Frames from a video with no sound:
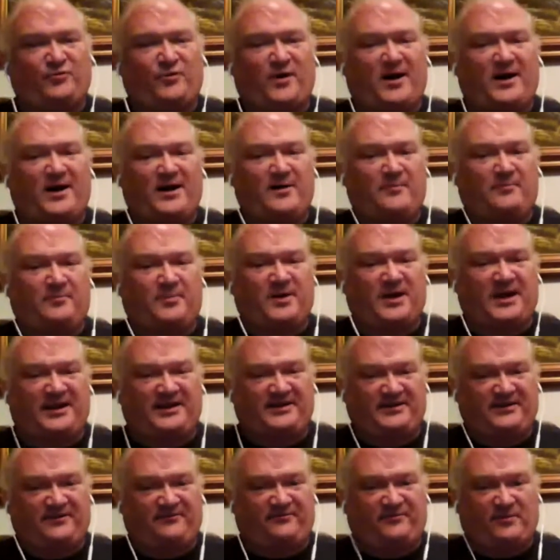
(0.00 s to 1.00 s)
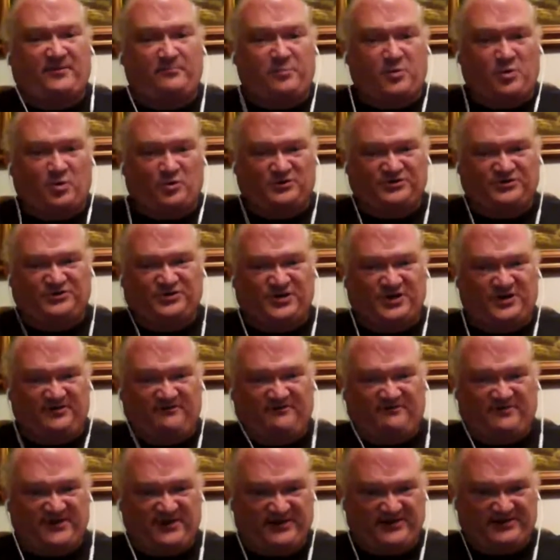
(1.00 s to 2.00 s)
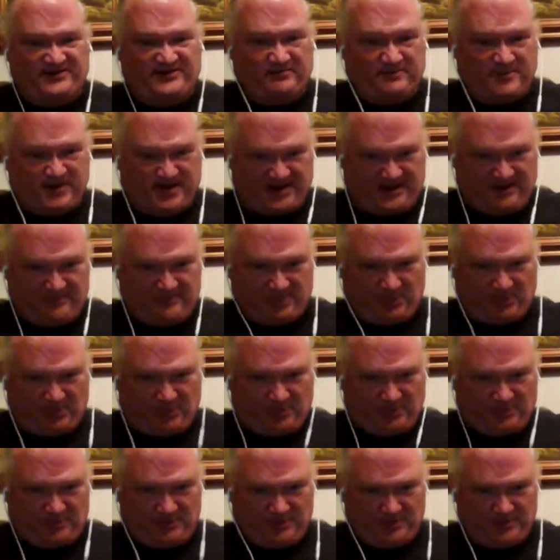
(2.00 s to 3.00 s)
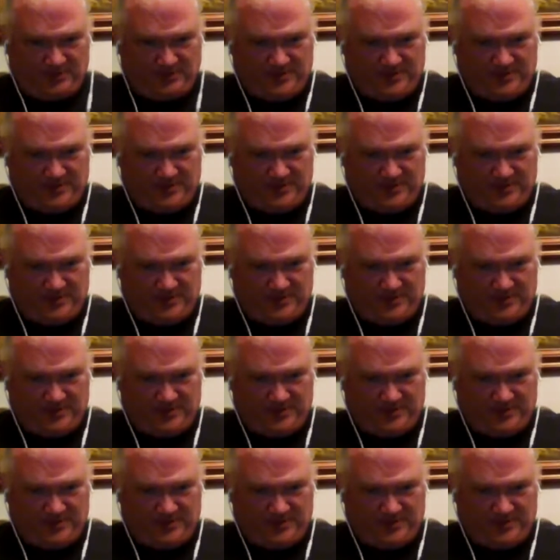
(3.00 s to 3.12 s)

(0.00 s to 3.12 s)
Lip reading: write up a different portion of this paper,